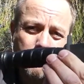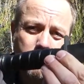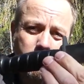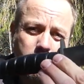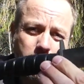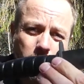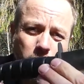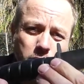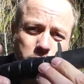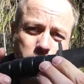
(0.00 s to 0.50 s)

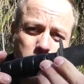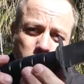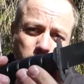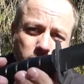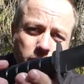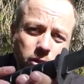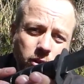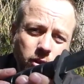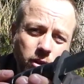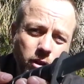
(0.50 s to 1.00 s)
version
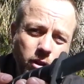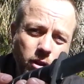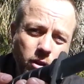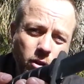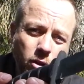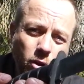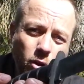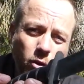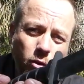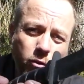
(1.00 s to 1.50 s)

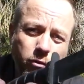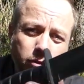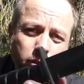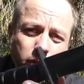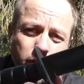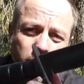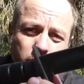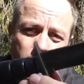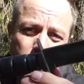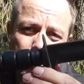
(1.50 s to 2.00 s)
of
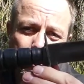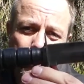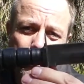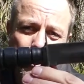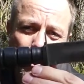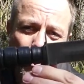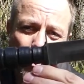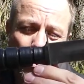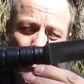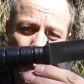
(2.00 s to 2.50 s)

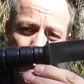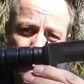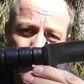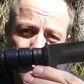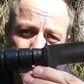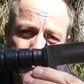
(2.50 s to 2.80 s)
the knife.